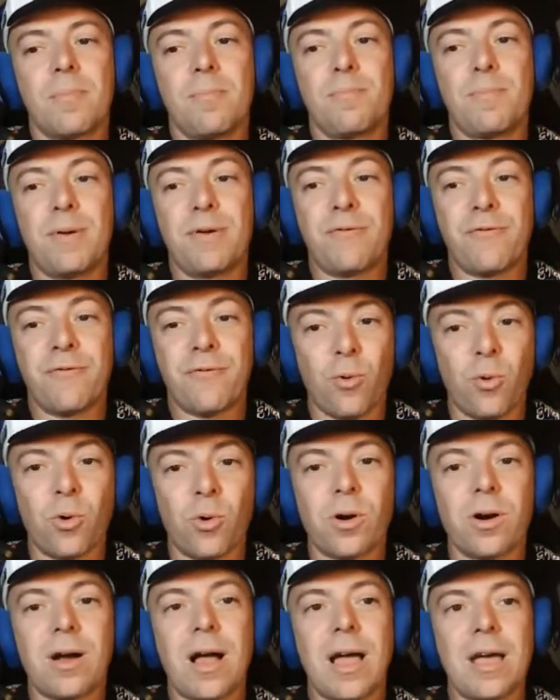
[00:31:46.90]

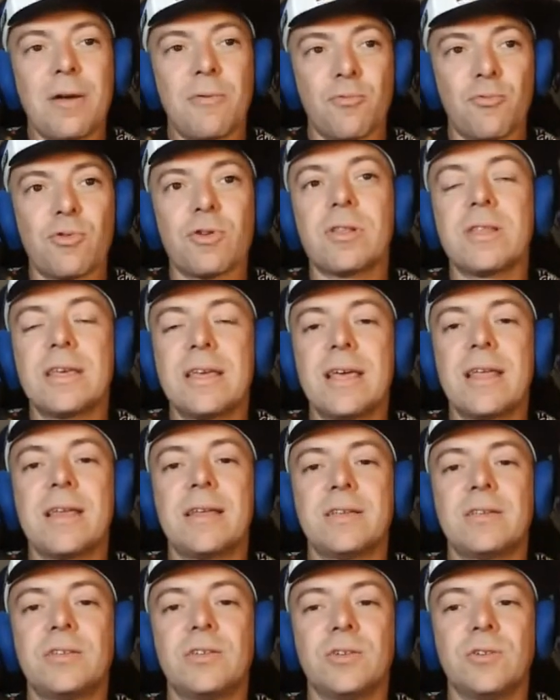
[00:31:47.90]
before I really get
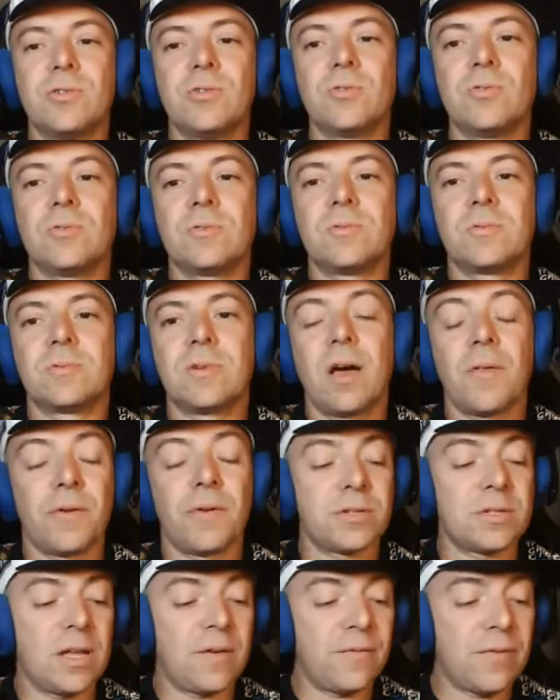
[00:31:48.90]
into other
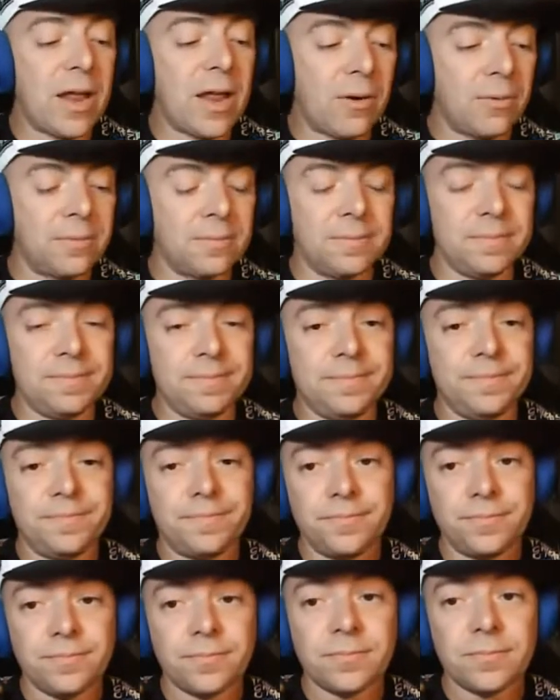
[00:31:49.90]
stuff. Now,
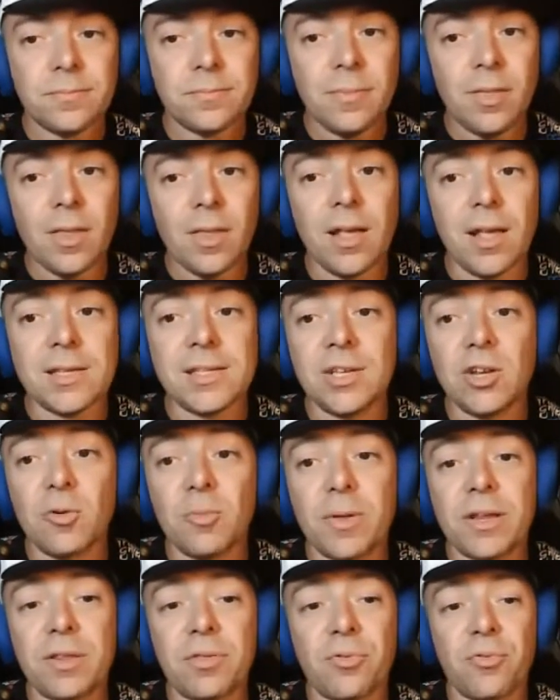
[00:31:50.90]

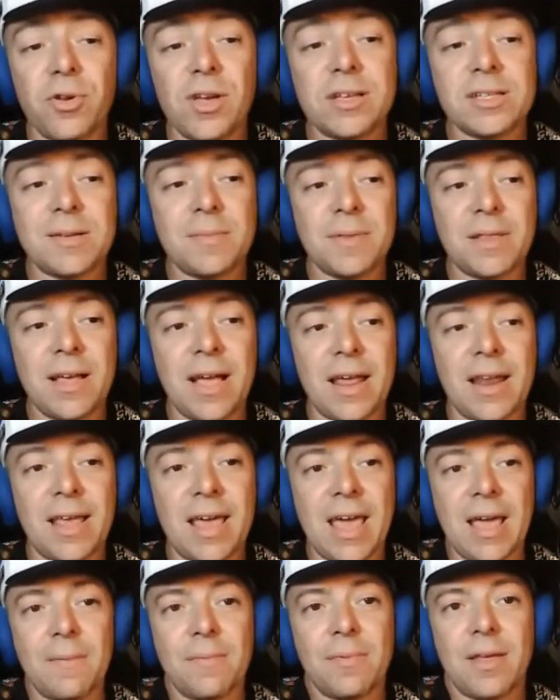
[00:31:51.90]
Xenoblade 3 is gonna be the kind of
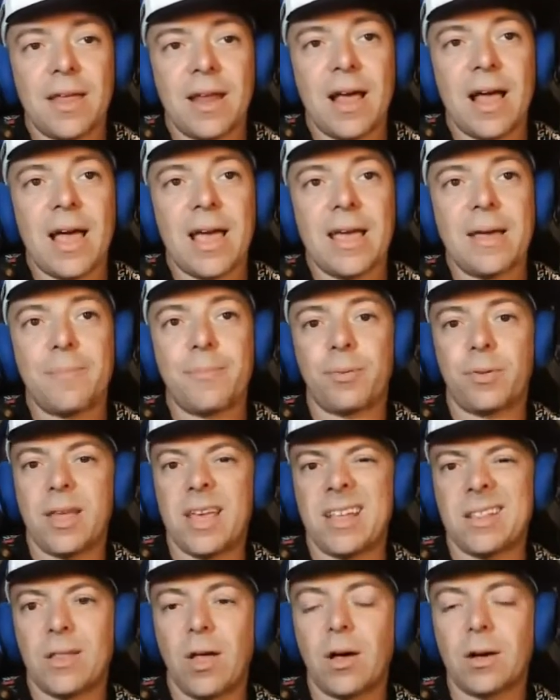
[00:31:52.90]
game that I play
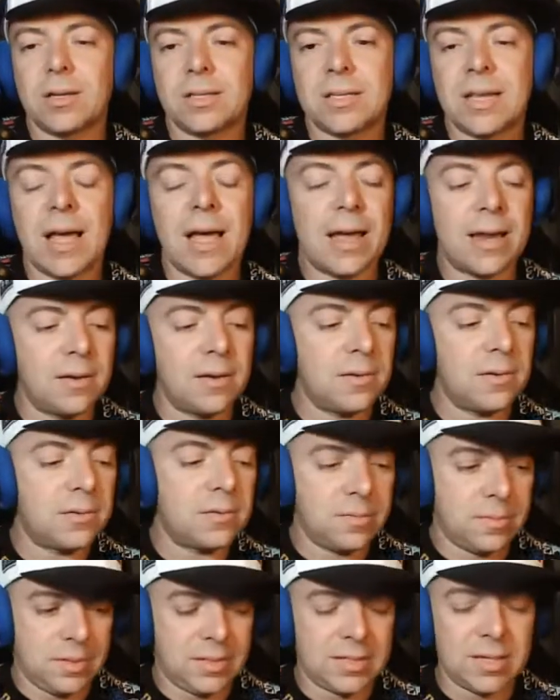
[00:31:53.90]
alongside
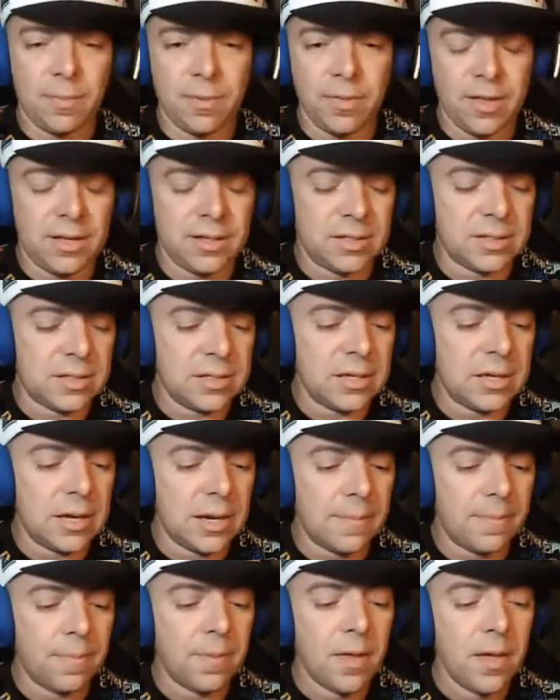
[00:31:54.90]
some of these.
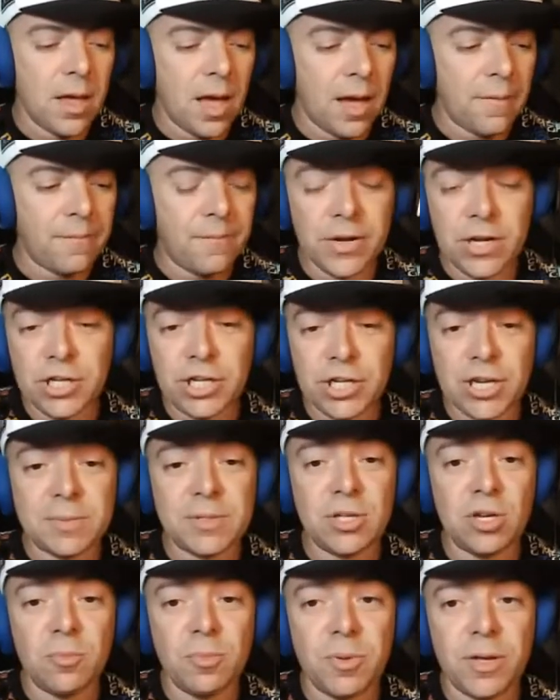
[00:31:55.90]
I'm finishing up
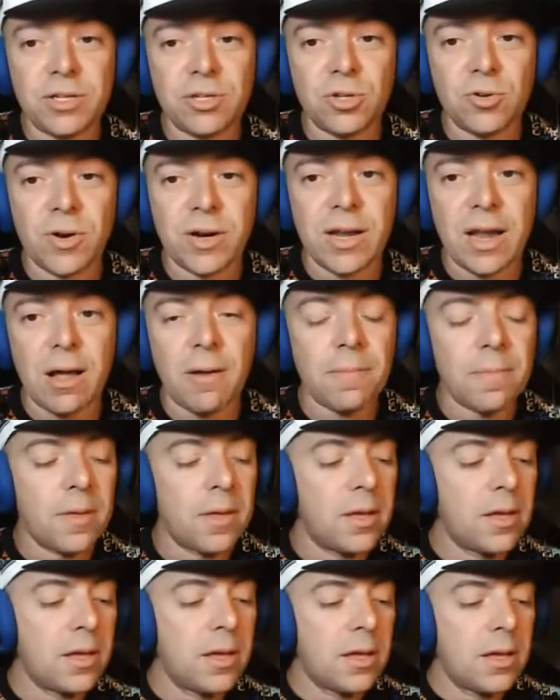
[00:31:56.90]
Xenoblade 2 right now.
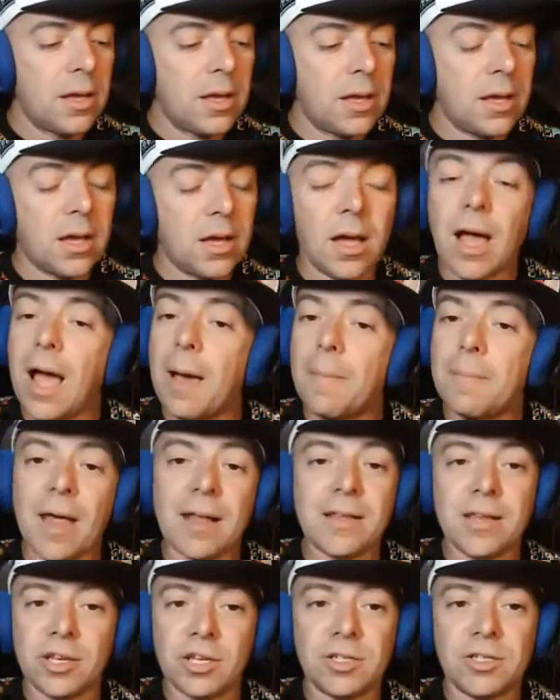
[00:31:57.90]
I'm
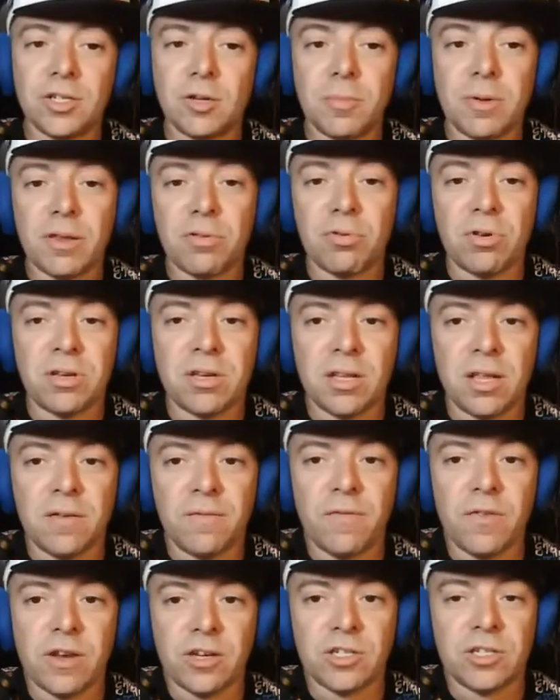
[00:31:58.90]
not touching Xenoblade 3 until I
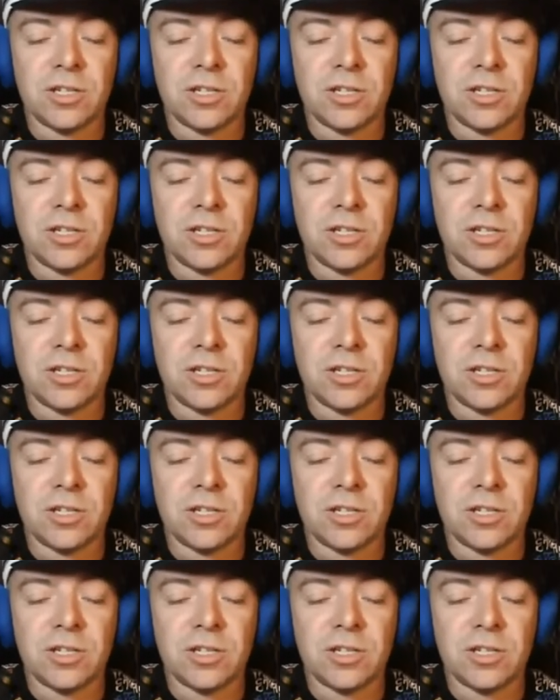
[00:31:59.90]
finish